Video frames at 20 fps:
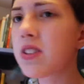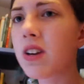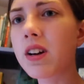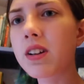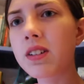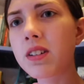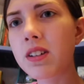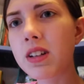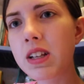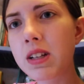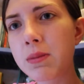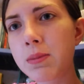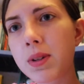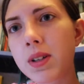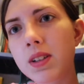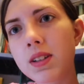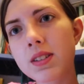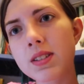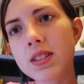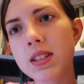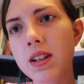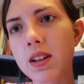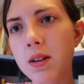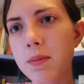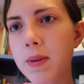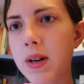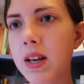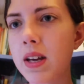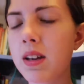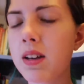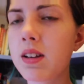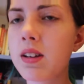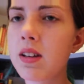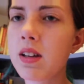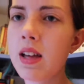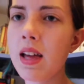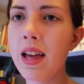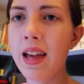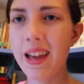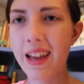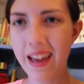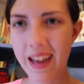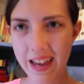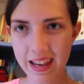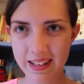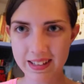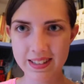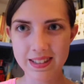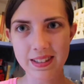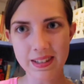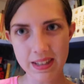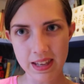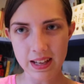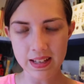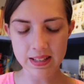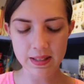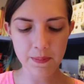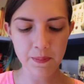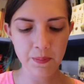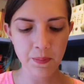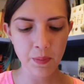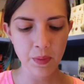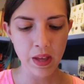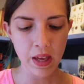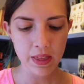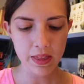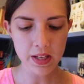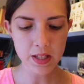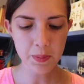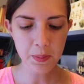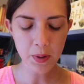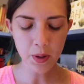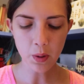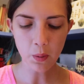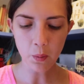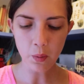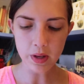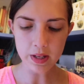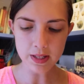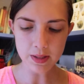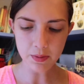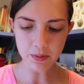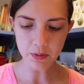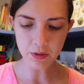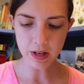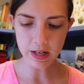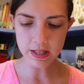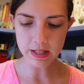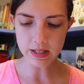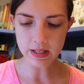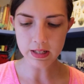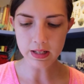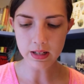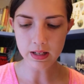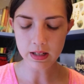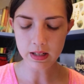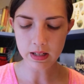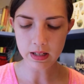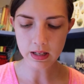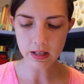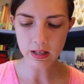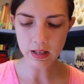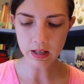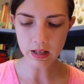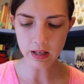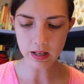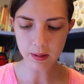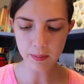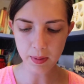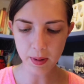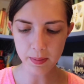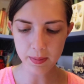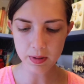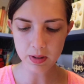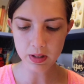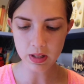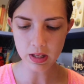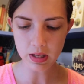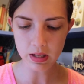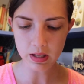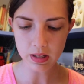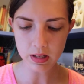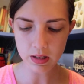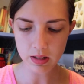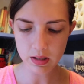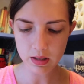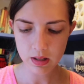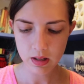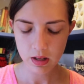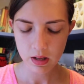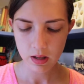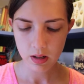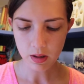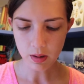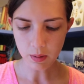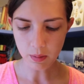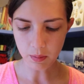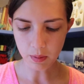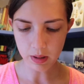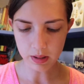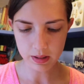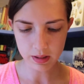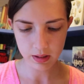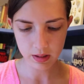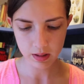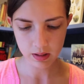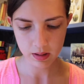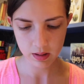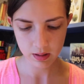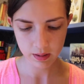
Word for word: John Green books and all my angst. Yes, this book was written, uh, published in, what,